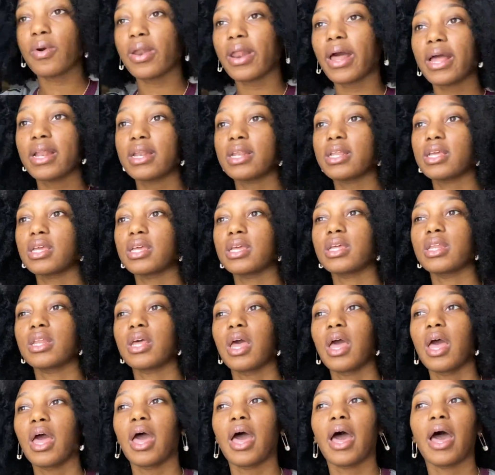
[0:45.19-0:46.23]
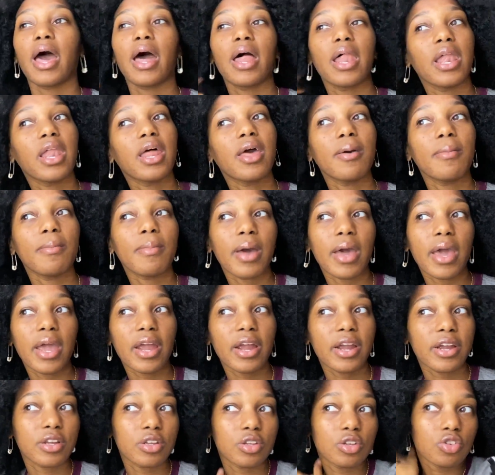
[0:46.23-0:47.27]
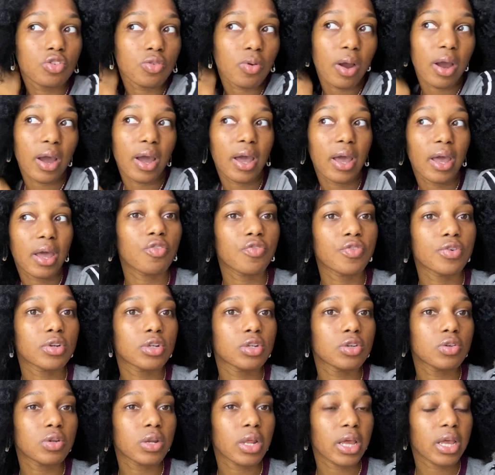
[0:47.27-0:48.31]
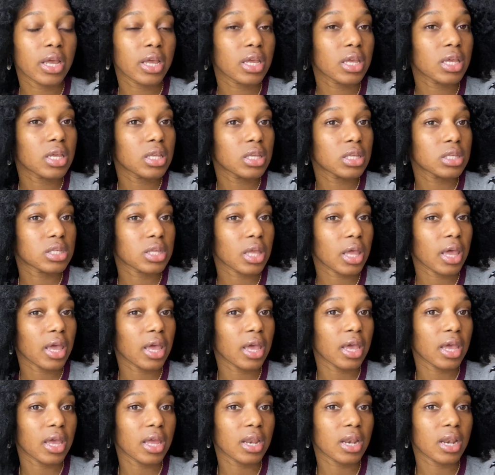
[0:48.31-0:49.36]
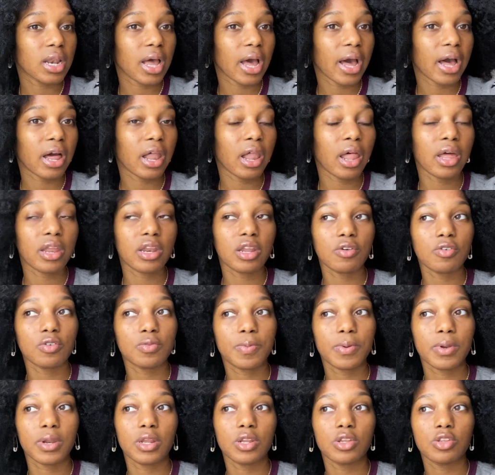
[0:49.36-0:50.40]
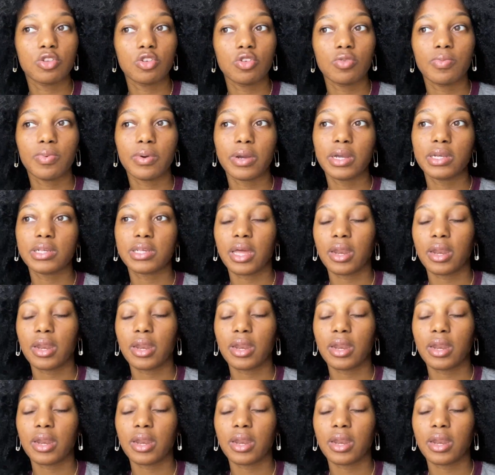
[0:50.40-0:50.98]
What I did, I let my hair dry for 2 days, and all I did was put it in 2 braids.